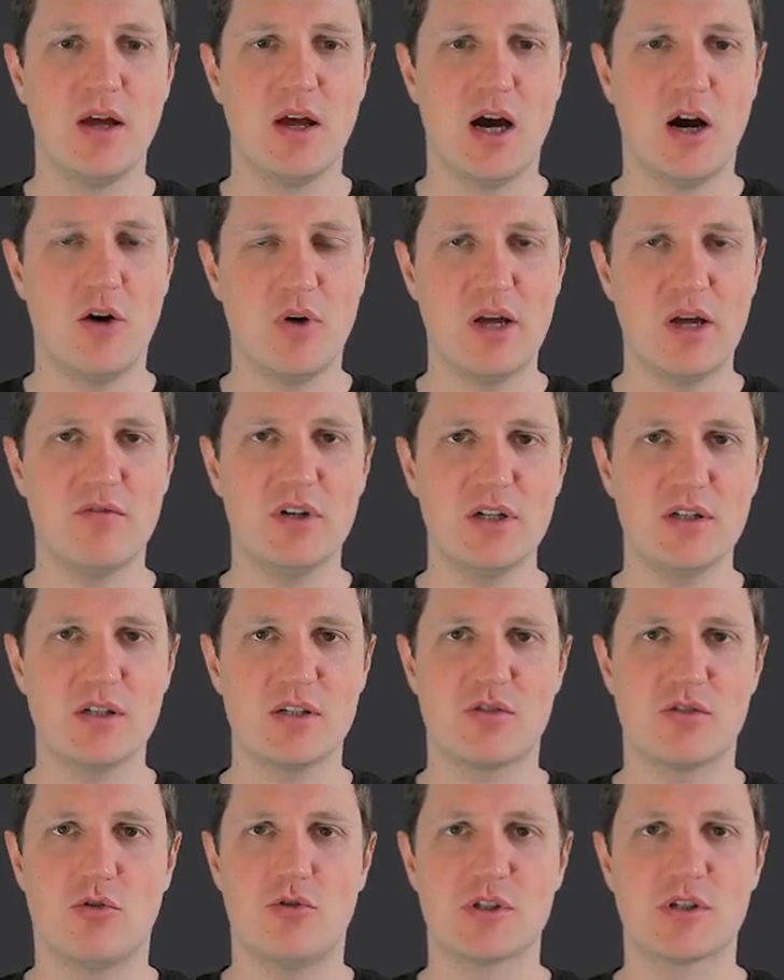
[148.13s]
However, it
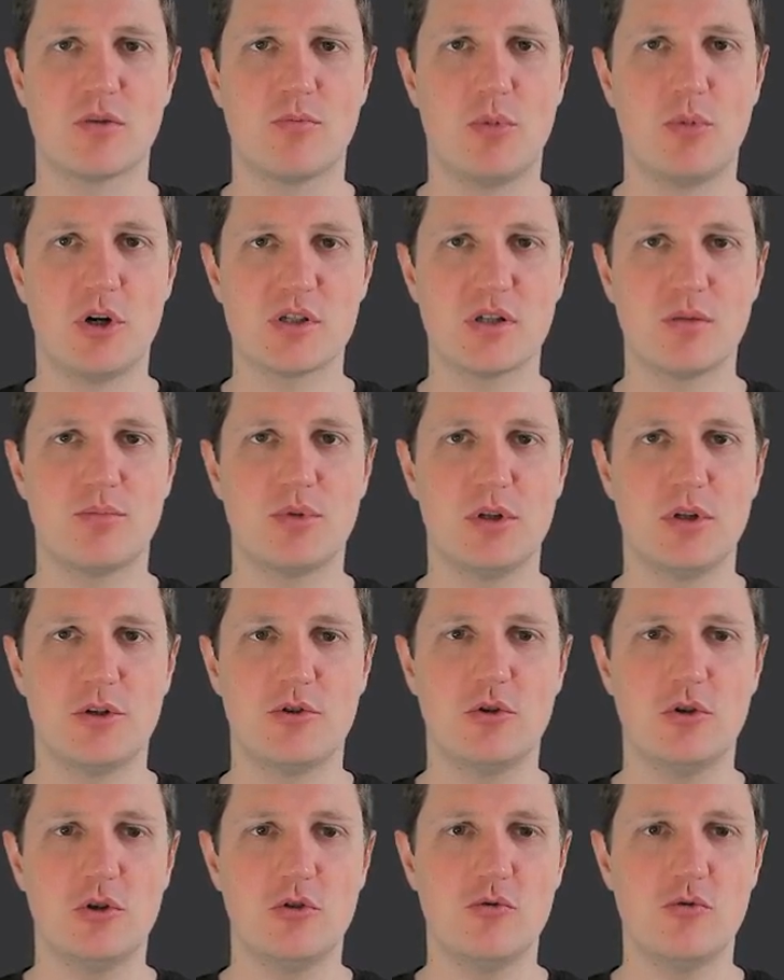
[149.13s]
is also possible
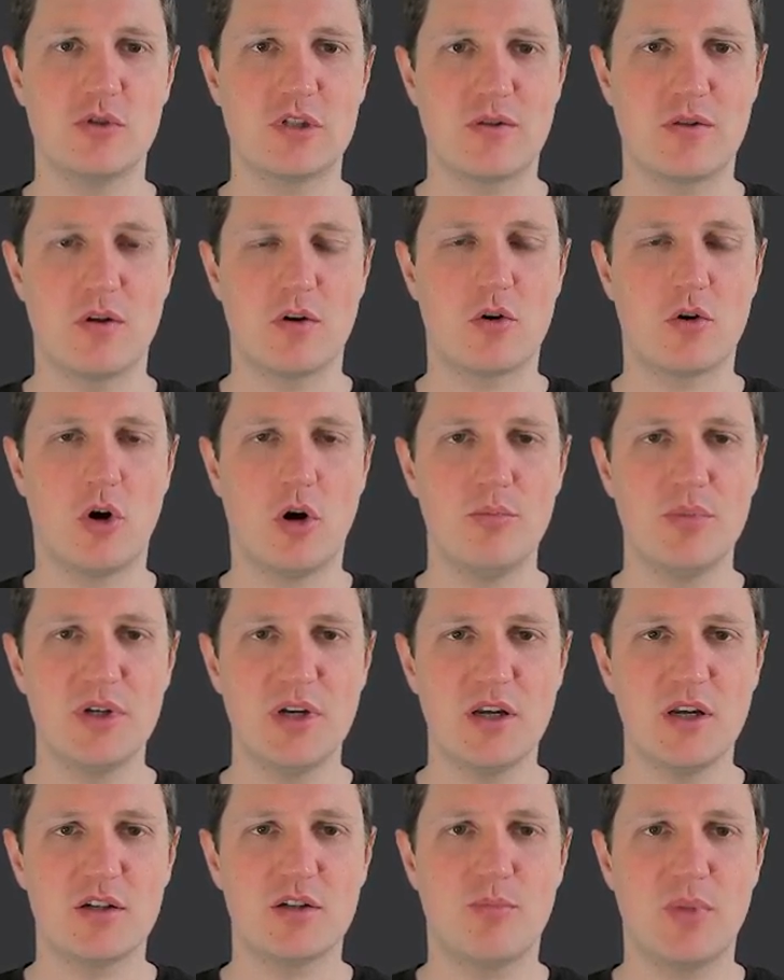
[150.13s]
to use the
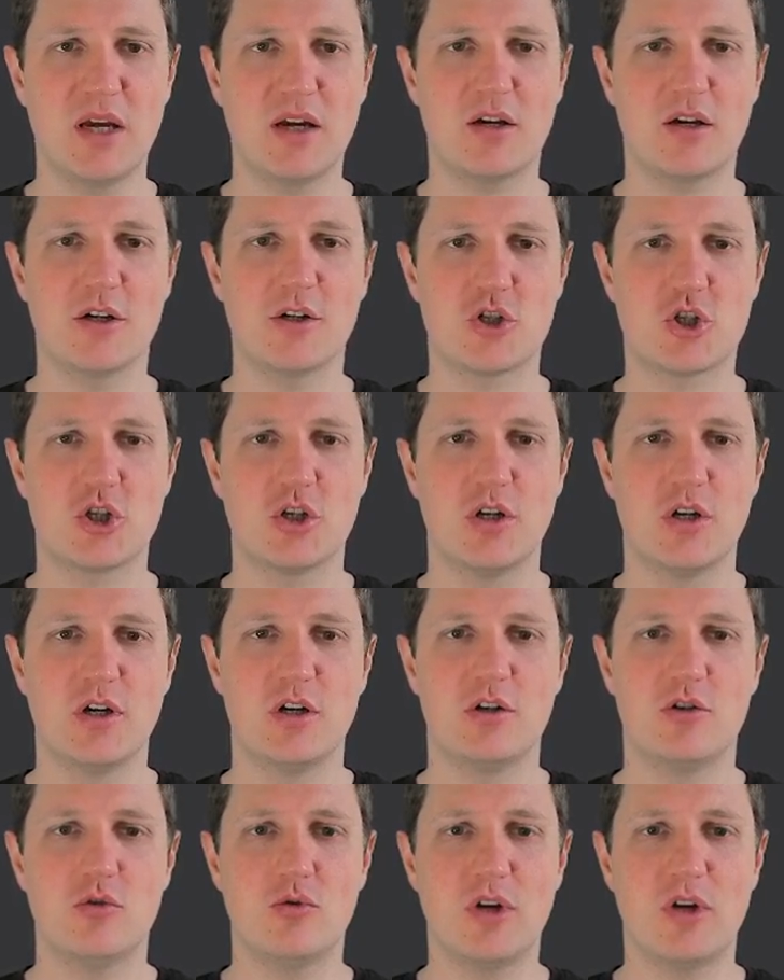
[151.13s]
combinat package
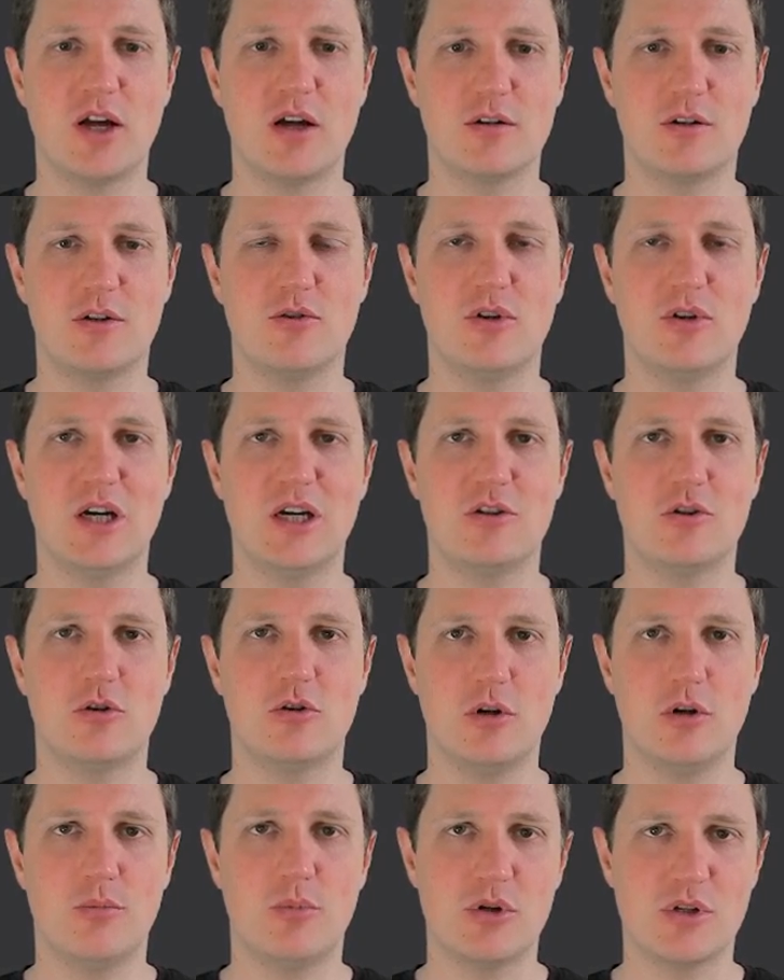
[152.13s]
to calculate
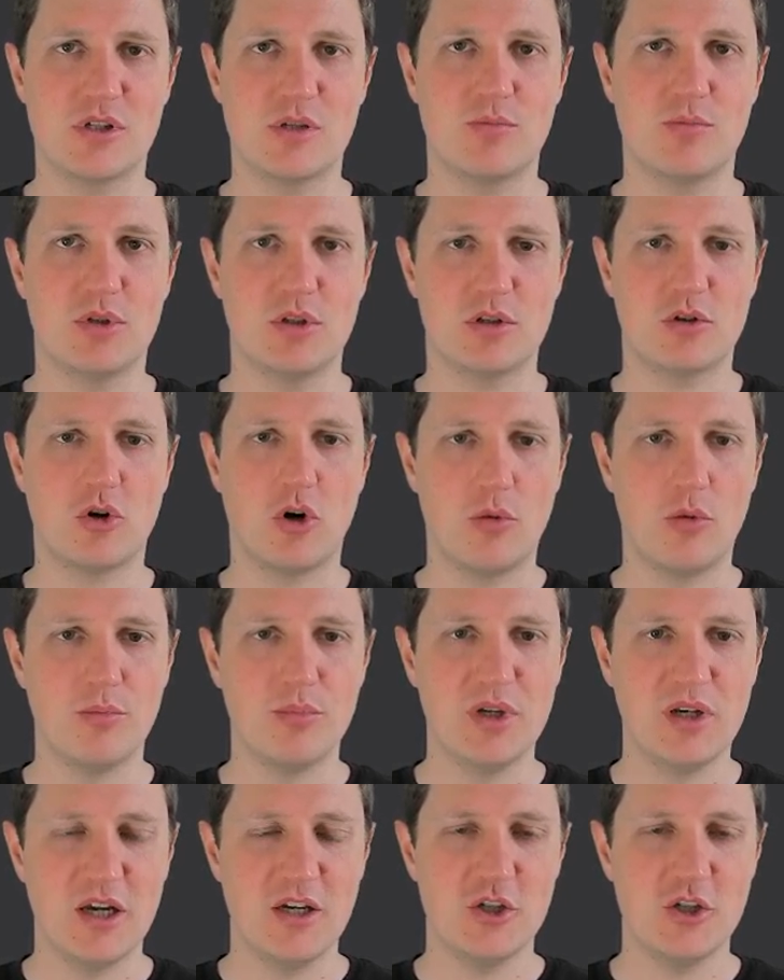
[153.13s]
all possible
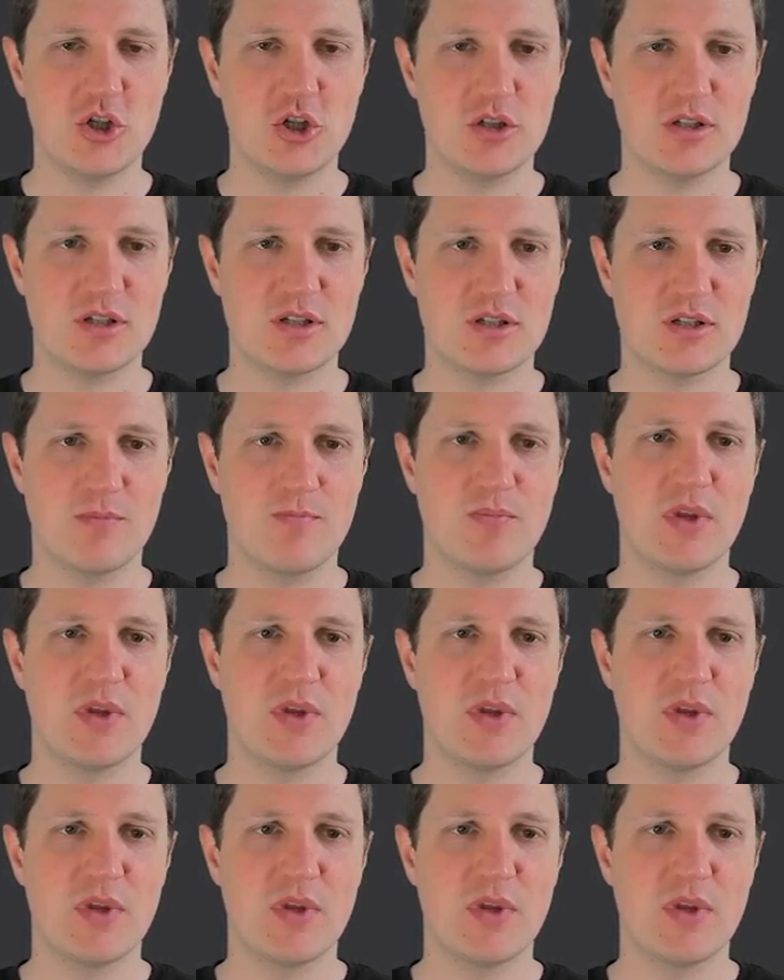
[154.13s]
combinations.